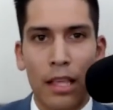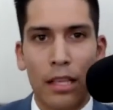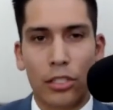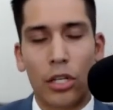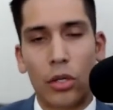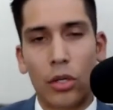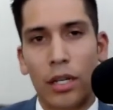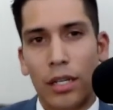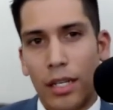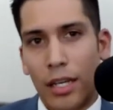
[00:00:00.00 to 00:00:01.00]
So
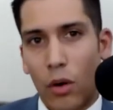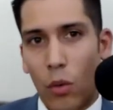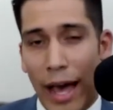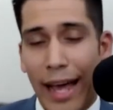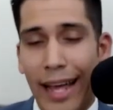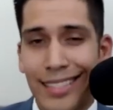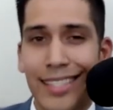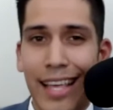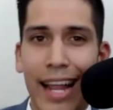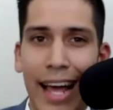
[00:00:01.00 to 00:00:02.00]
as
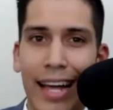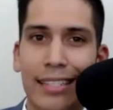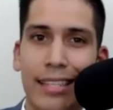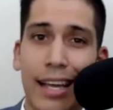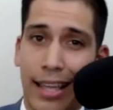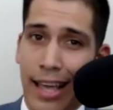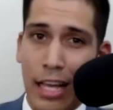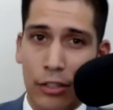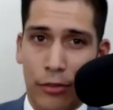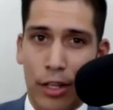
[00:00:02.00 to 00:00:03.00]
that asset
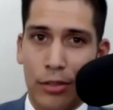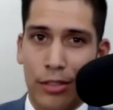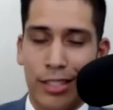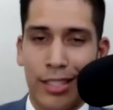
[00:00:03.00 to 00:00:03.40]
cash flows,